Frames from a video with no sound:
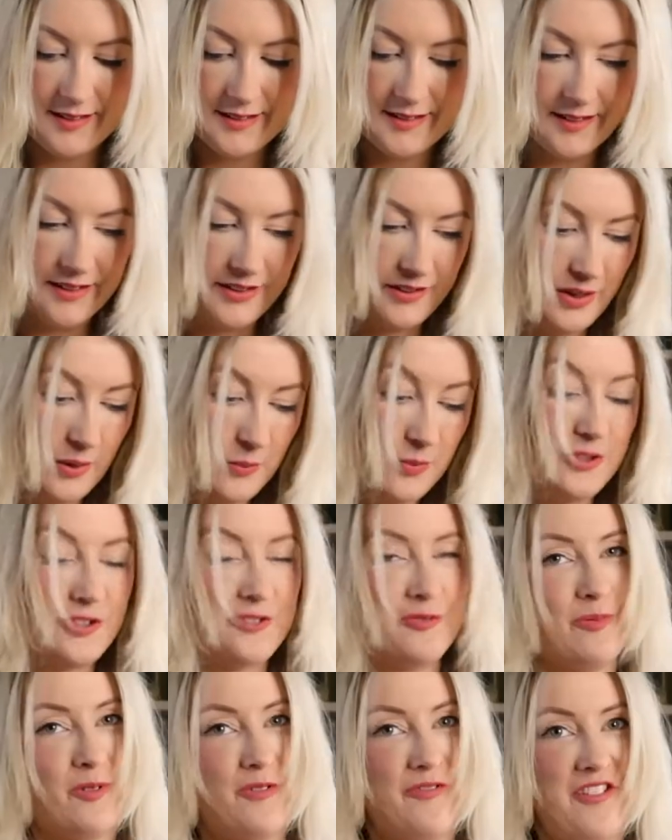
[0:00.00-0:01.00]
So I would
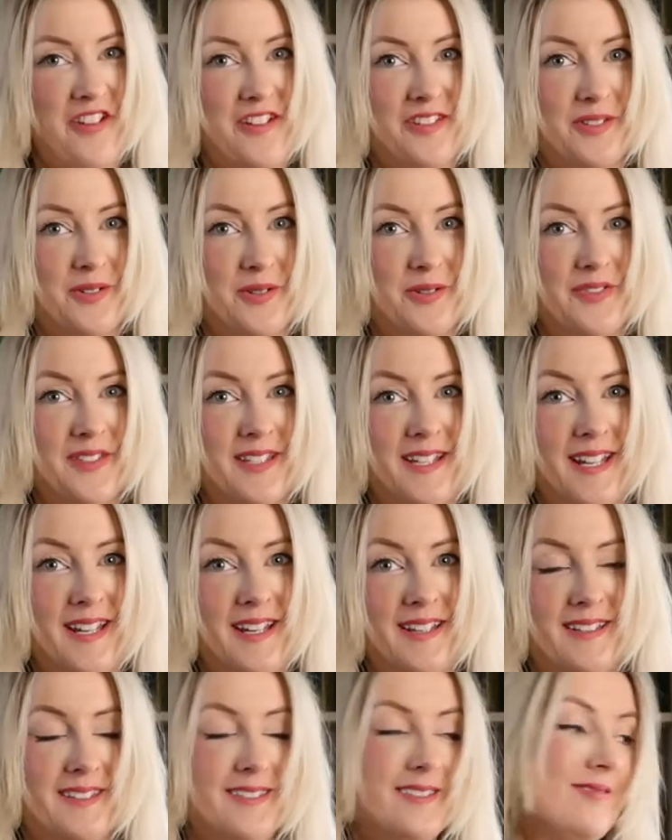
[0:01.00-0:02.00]
have preferred to have
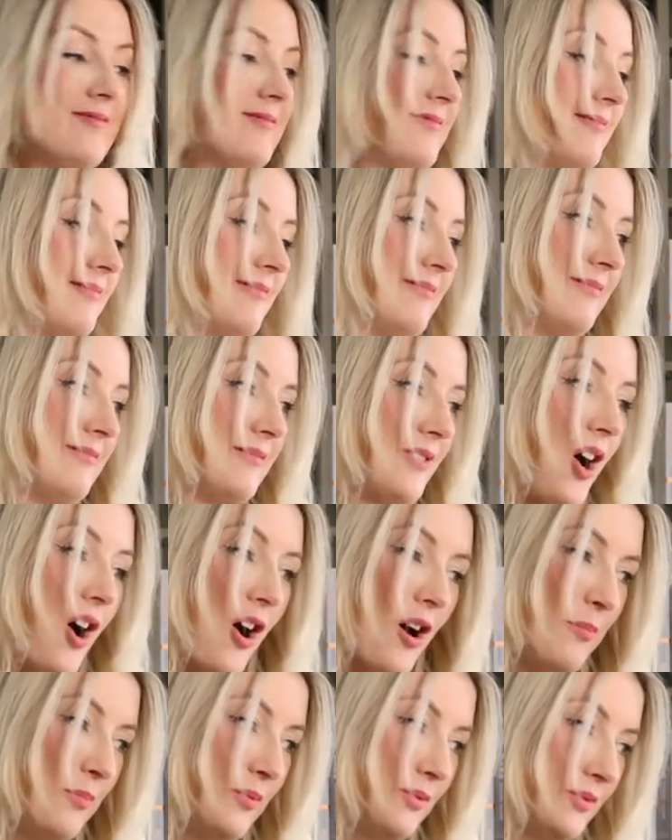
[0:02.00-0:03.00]
seen
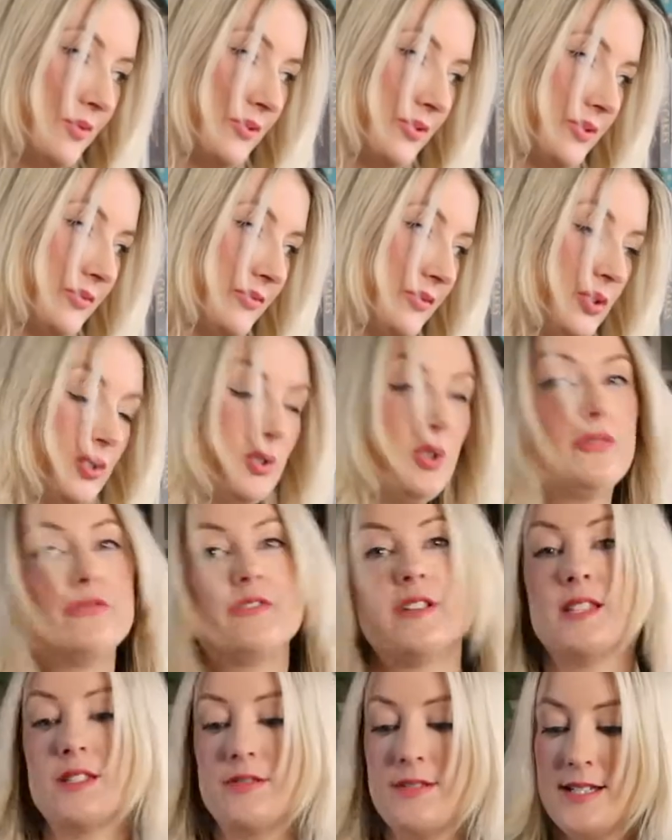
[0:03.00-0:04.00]
cardboard for
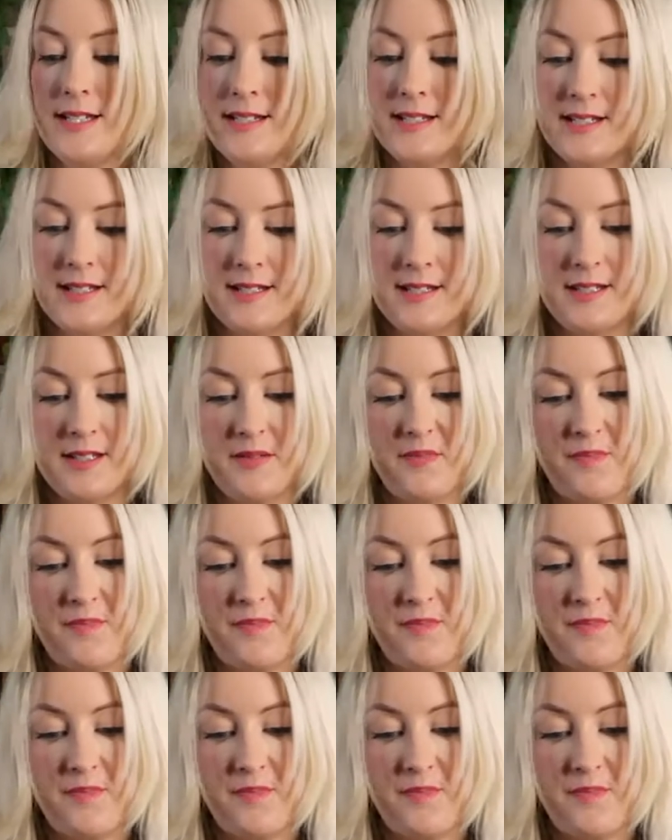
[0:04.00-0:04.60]
obvious reasons.